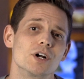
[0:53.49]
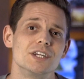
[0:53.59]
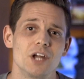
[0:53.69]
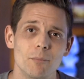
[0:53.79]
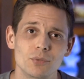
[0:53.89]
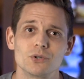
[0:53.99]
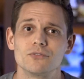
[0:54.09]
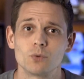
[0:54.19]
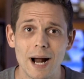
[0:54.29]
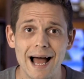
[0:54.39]
a number
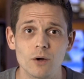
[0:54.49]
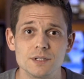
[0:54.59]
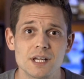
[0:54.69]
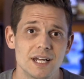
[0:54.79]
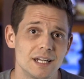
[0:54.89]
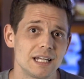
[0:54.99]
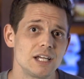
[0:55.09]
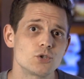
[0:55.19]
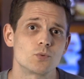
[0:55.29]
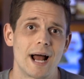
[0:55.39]
of rounds, and in
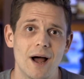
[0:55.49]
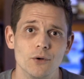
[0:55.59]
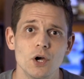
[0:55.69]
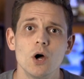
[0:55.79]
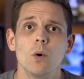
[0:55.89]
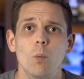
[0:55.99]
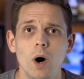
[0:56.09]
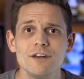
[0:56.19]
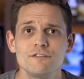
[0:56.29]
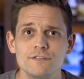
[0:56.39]
each round,
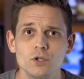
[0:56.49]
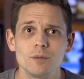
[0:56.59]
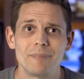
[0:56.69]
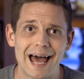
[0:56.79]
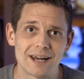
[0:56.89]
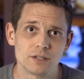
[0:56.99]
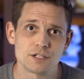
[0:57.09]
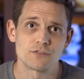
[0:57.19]
one full battle is